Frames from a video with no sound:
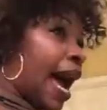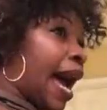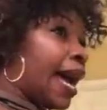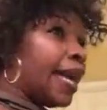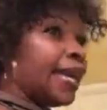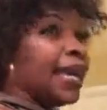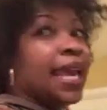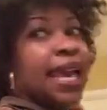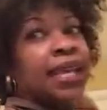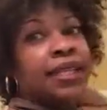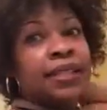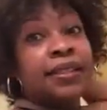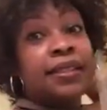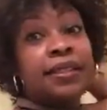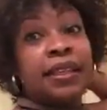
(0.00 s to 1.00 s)
I
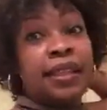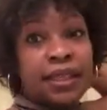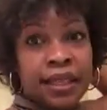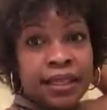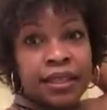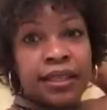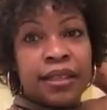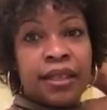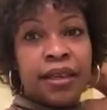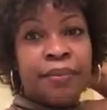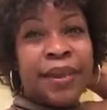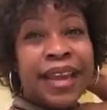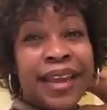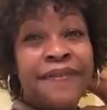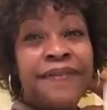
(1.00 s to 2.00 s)
can't see it,
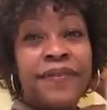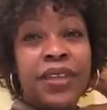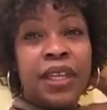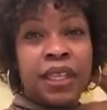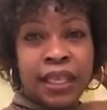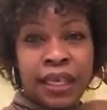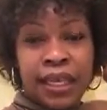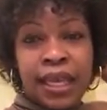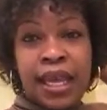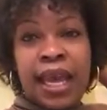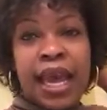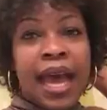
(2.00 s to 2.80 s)
but I feel it.